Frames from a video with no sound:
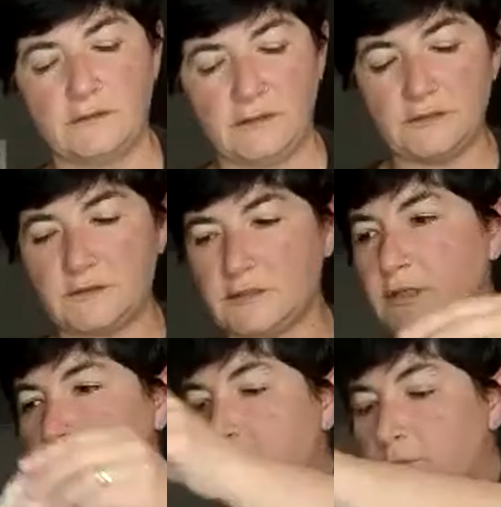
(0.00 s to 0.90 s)
dish
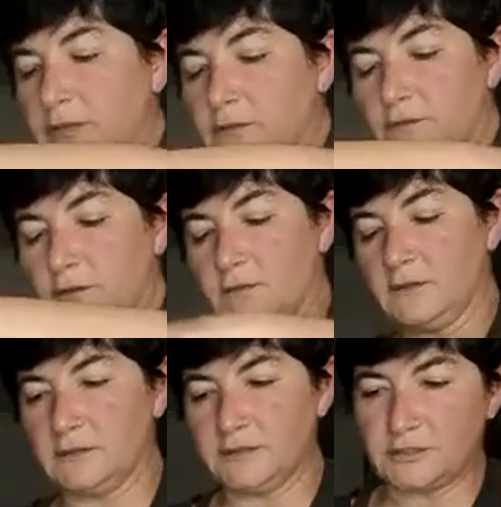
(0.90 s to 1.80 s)
because
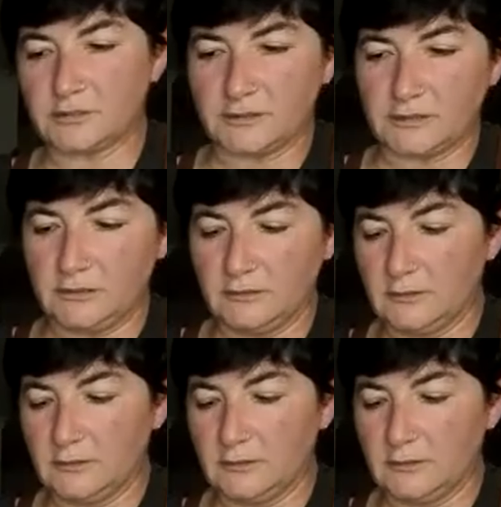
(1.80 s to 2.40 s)
you're literally,